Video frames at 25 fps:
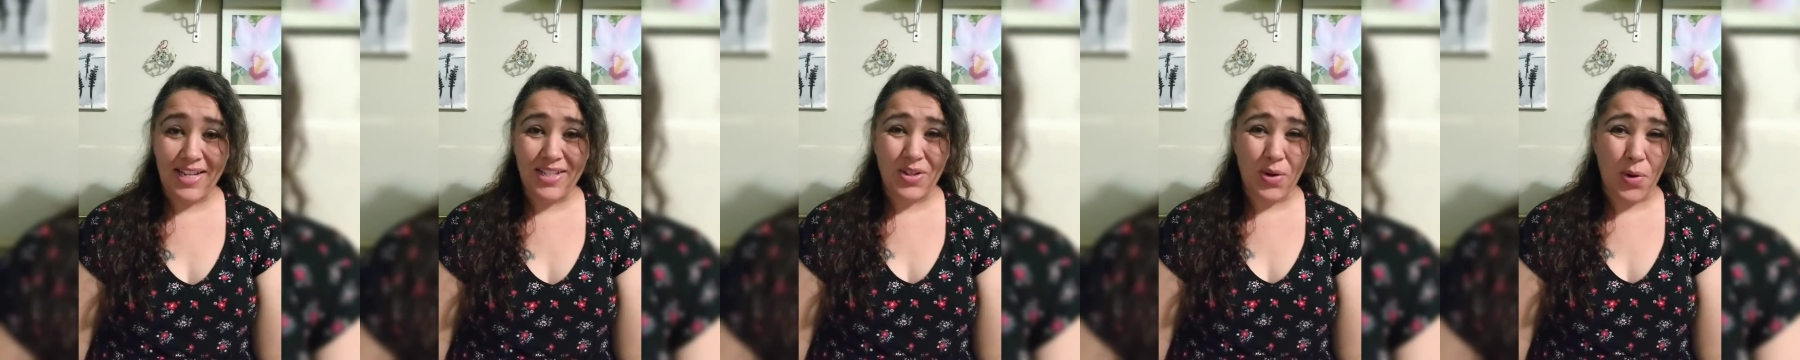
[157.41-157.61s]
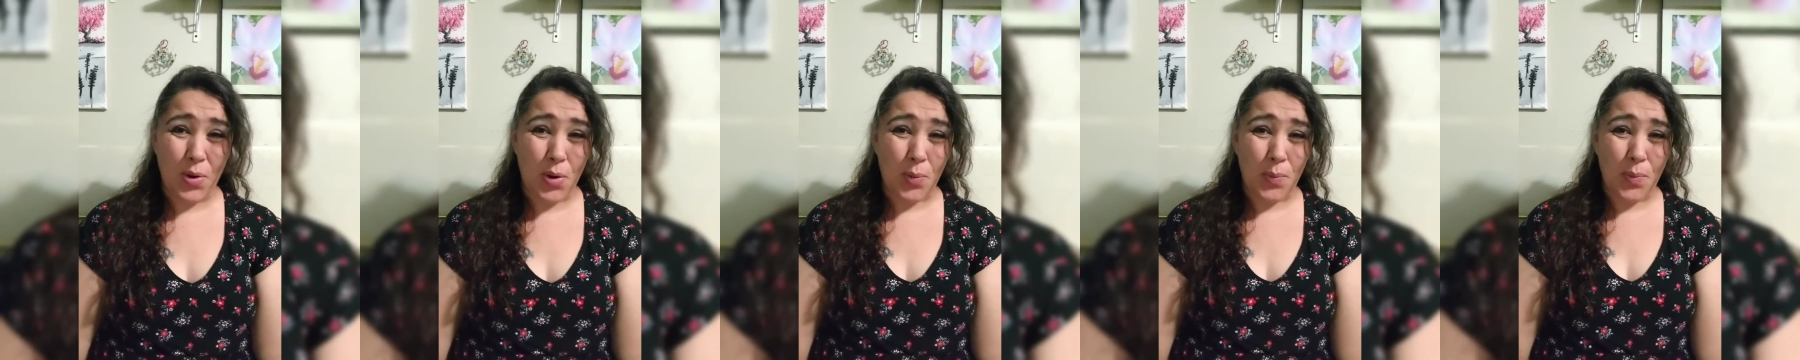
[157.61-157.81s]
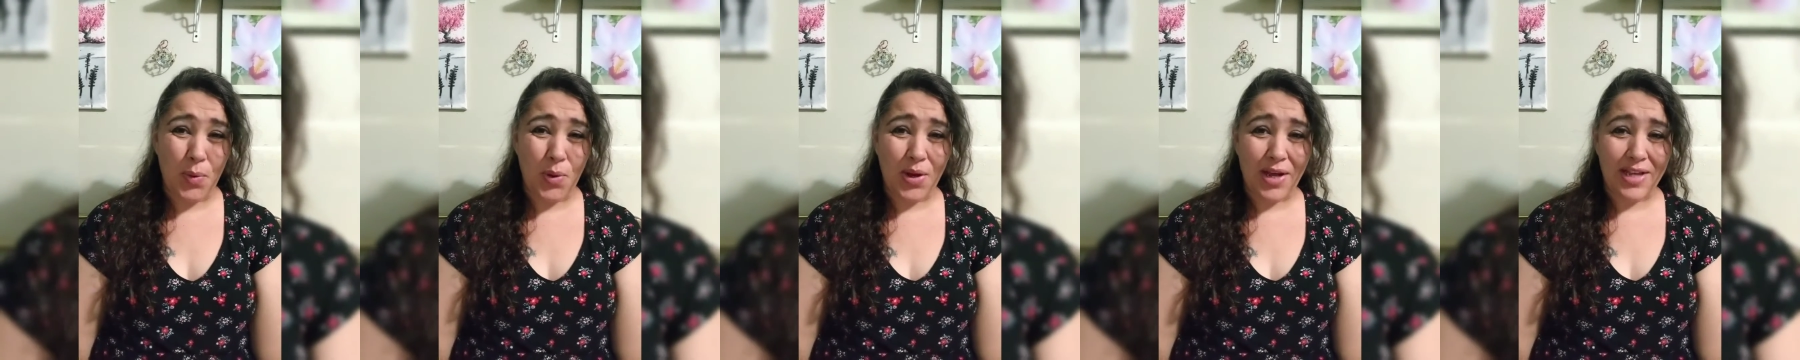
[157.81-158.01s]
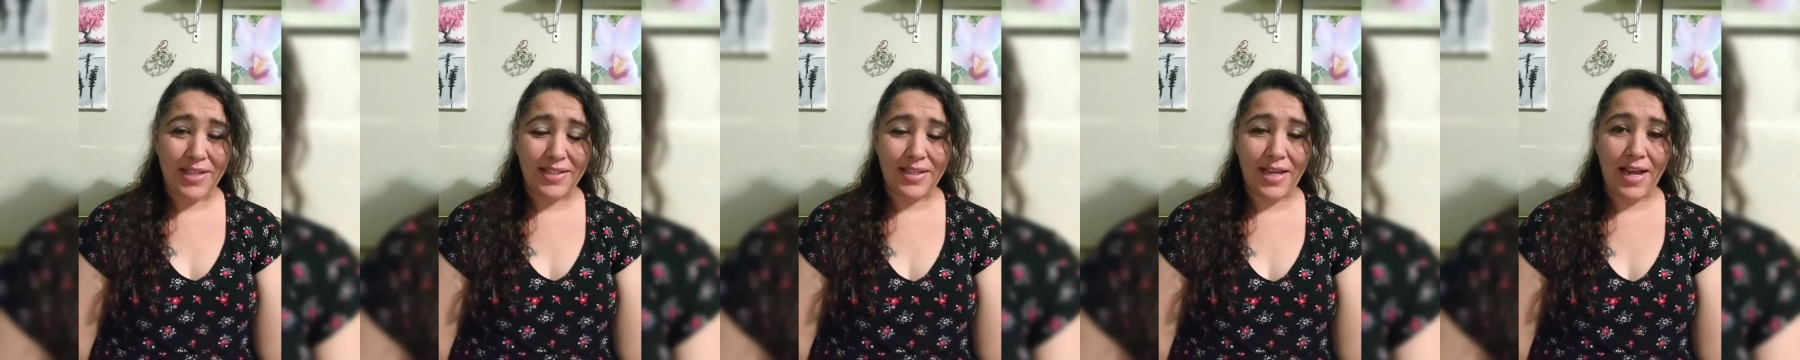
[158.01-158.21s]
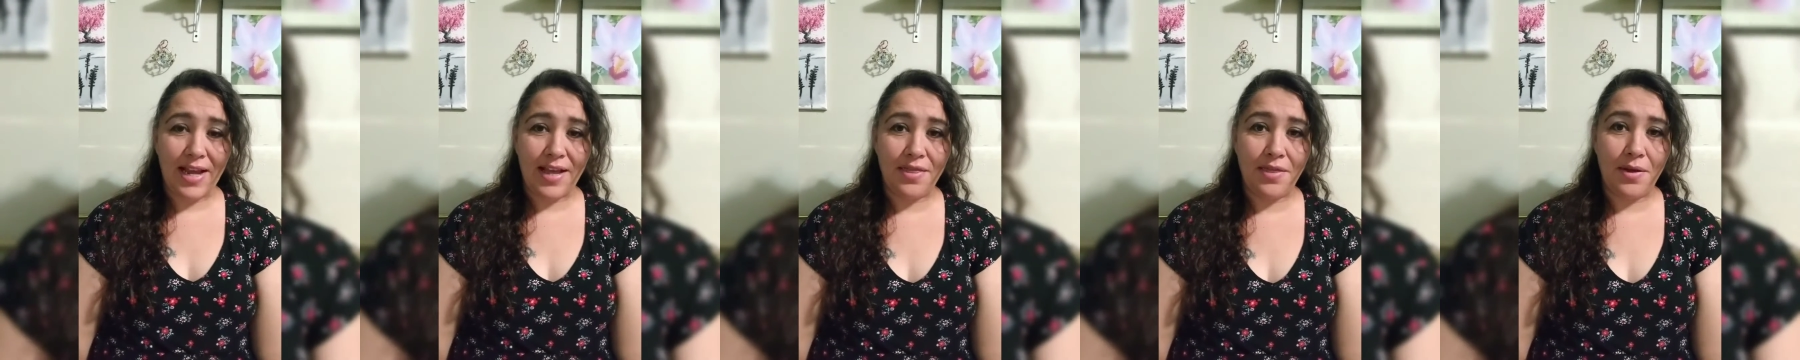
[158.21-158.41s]
So I hope you guys
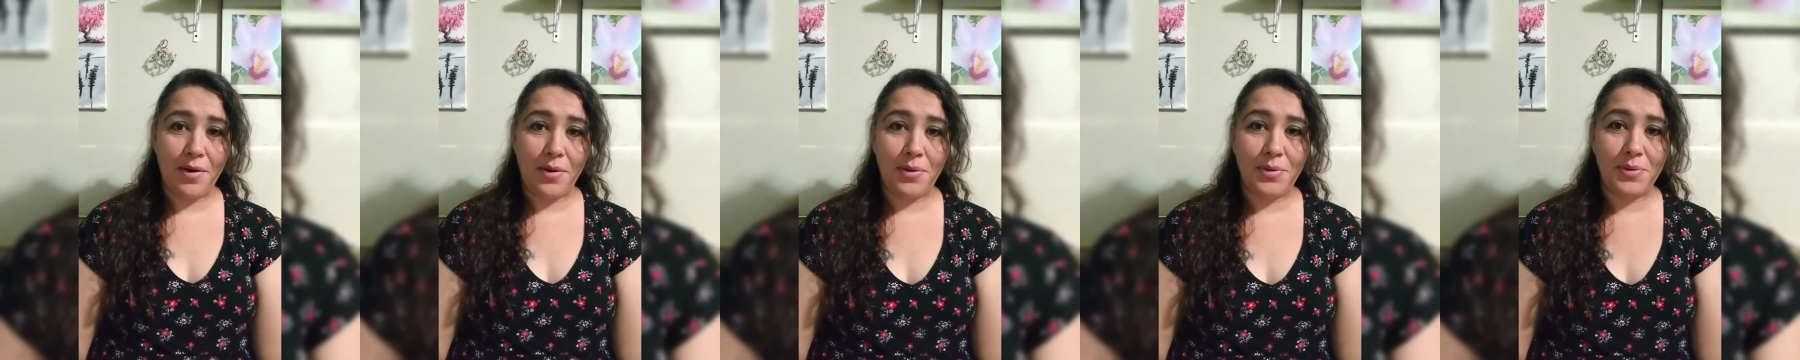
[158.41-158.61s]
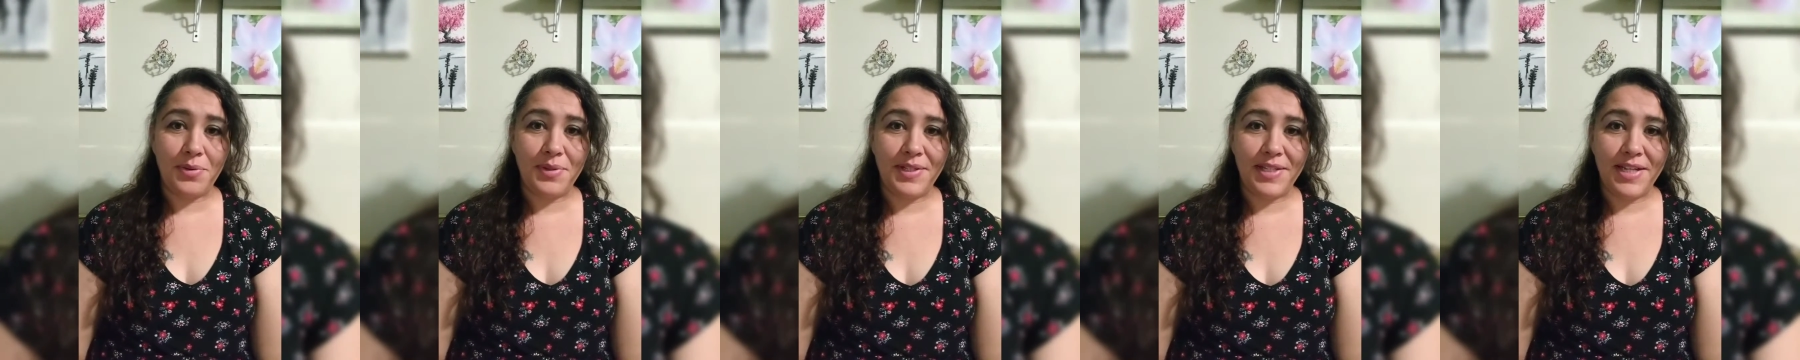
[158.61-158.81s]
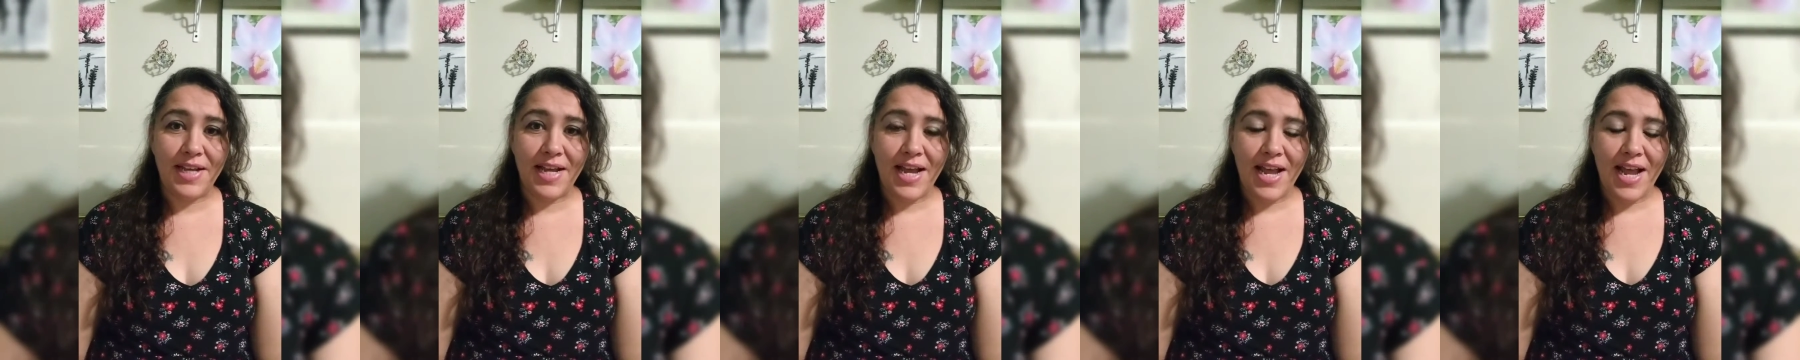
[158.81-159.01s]
like those.